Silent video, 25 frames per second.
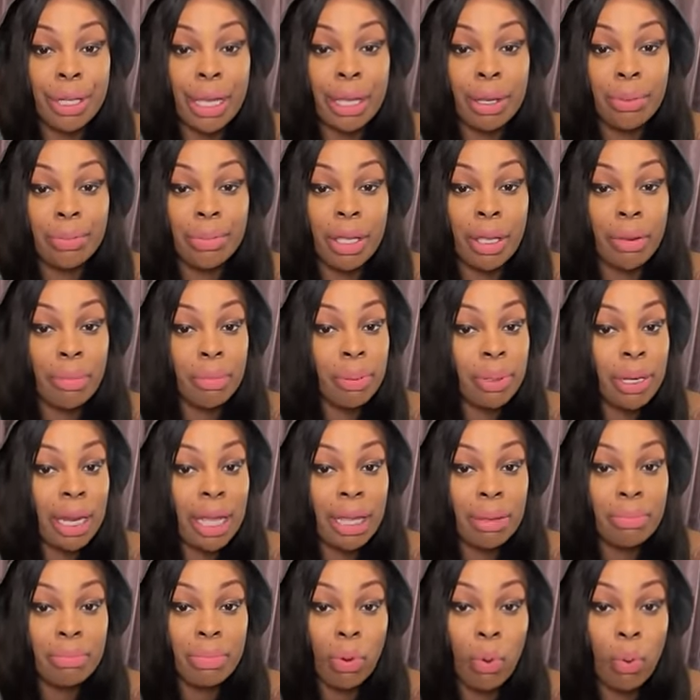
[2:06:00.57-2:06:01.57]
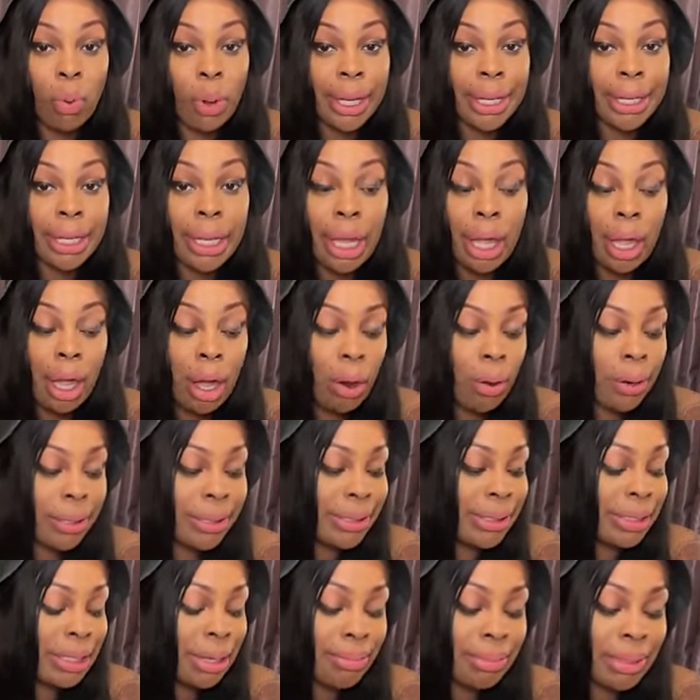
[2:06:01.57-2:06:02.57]
They could be a playboy or
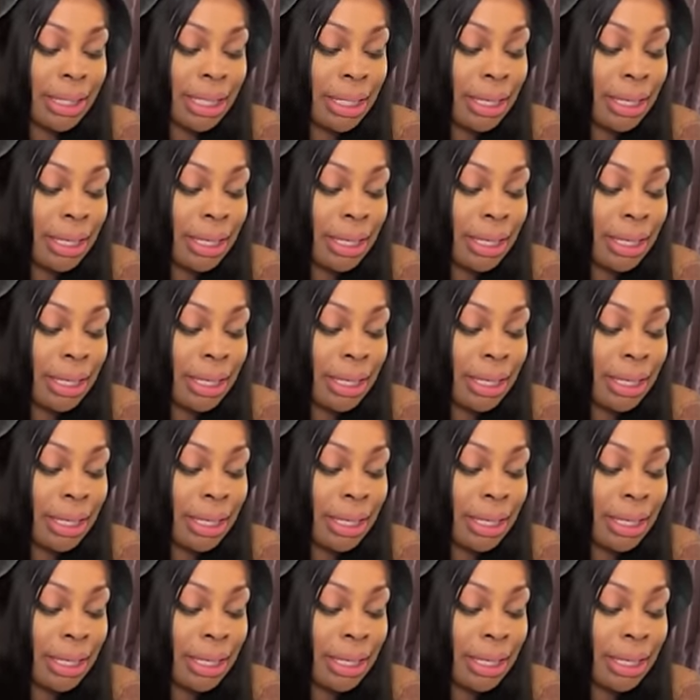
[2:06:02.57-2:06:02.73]
something